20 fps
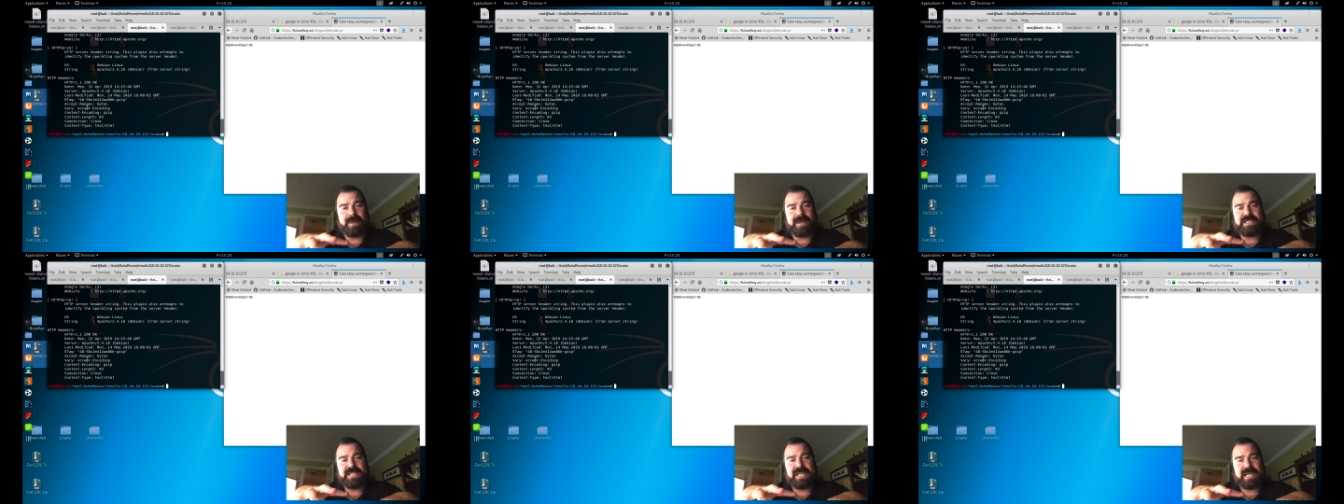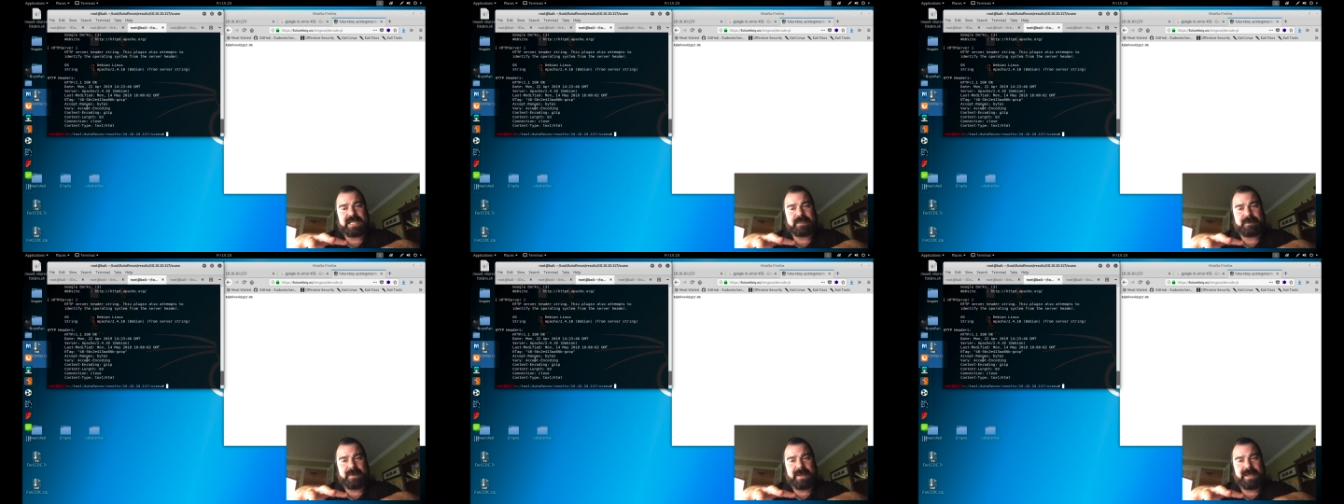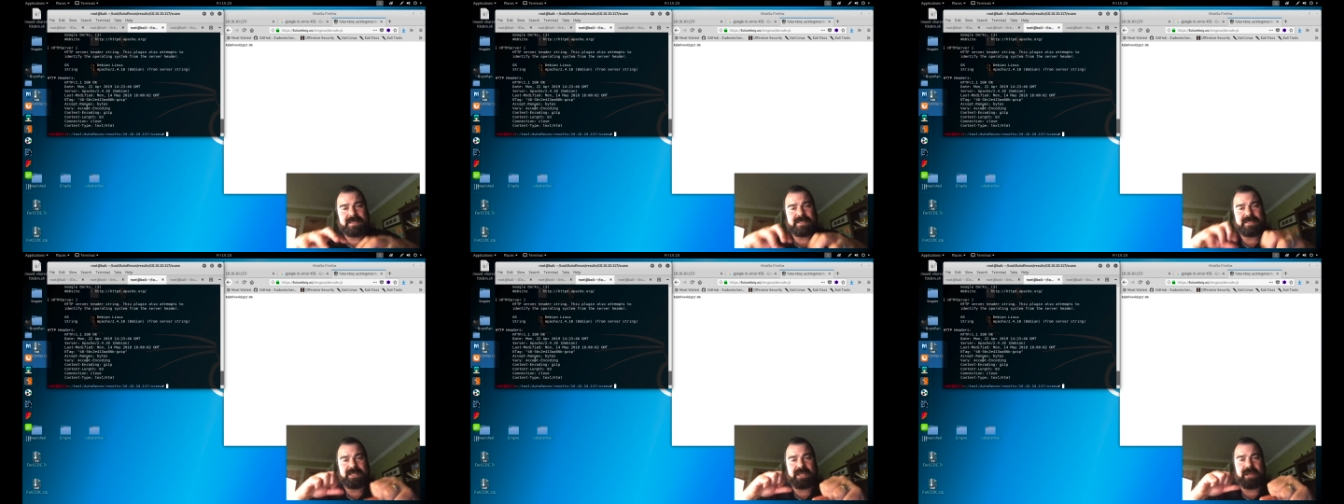GX
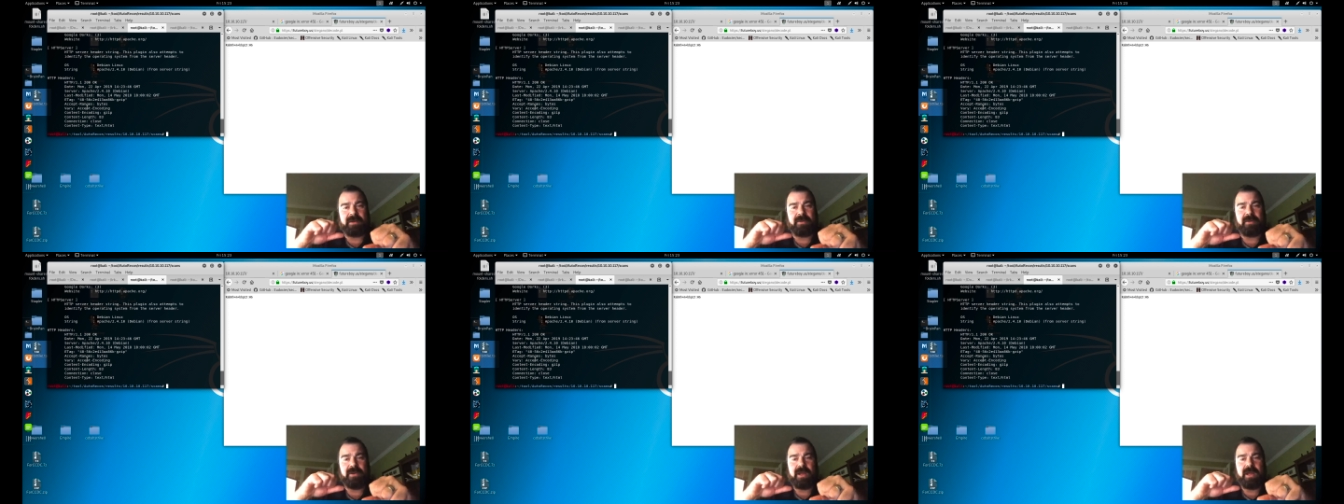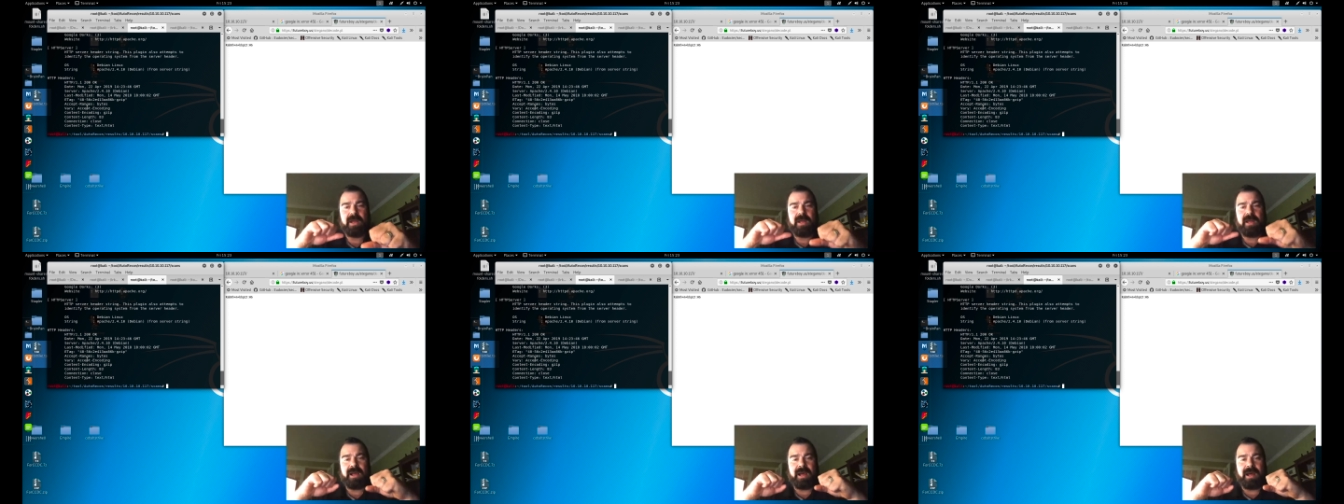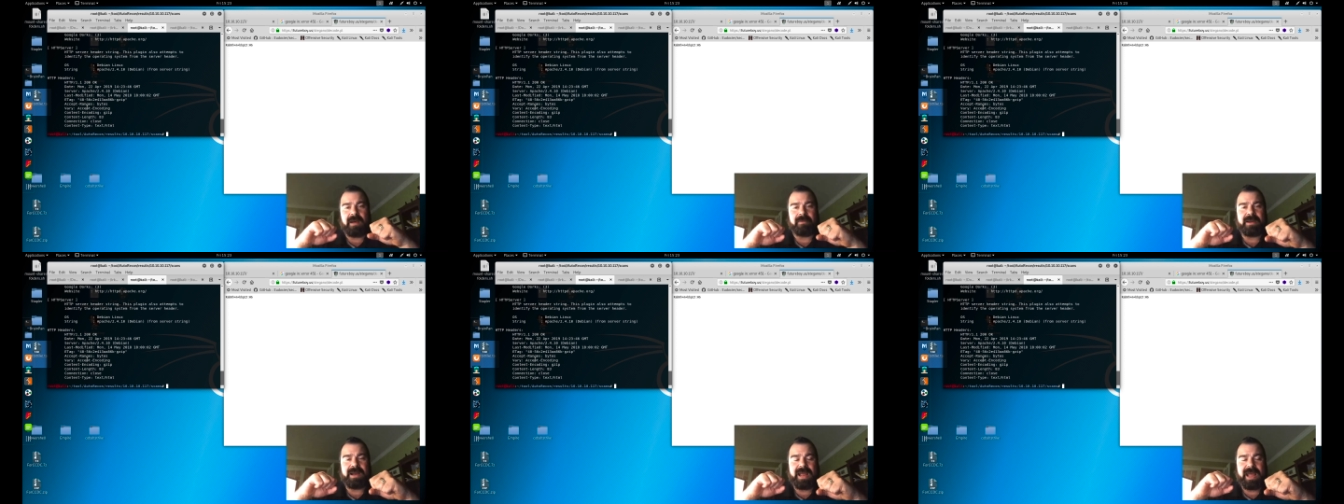Pen, so
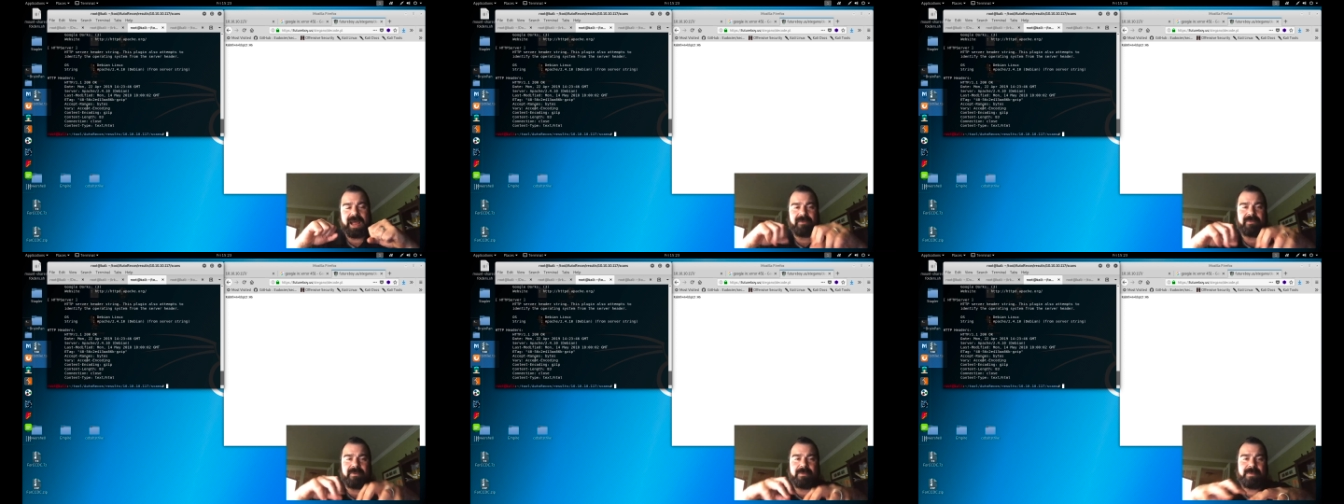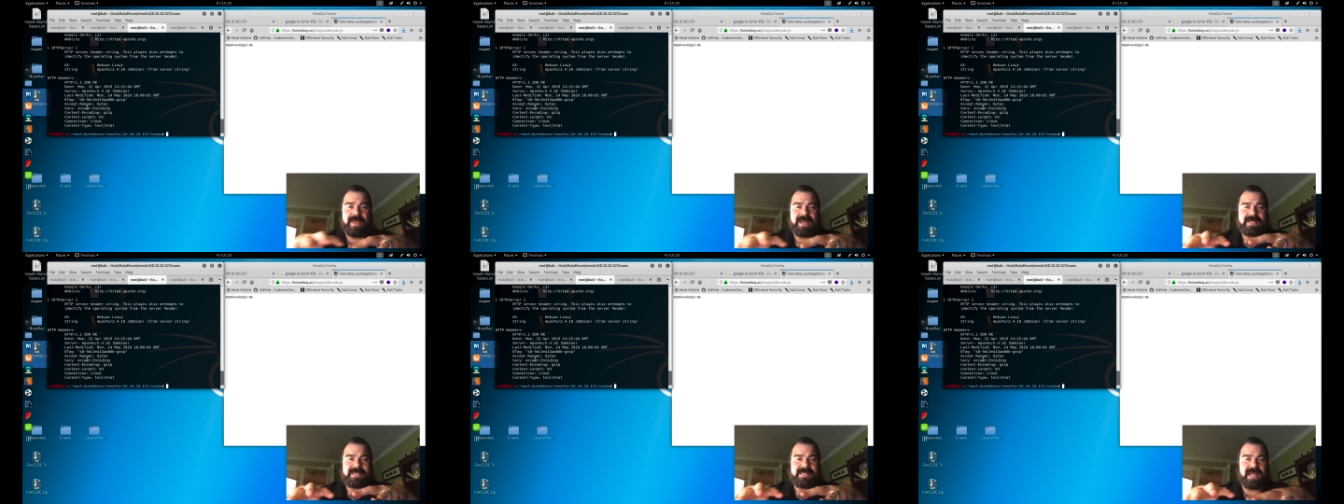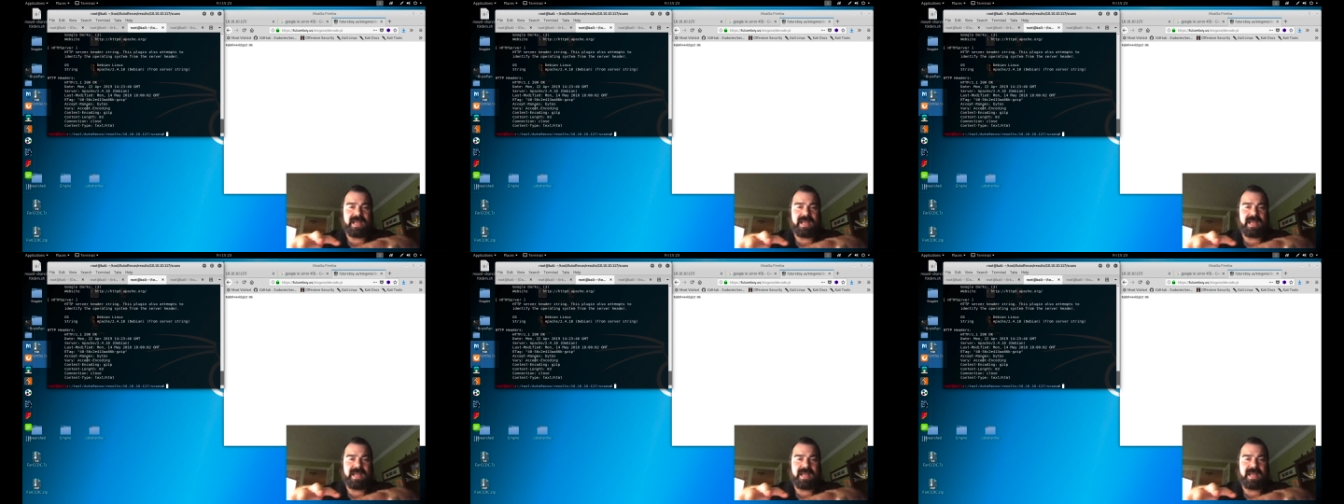I'm going to have a mix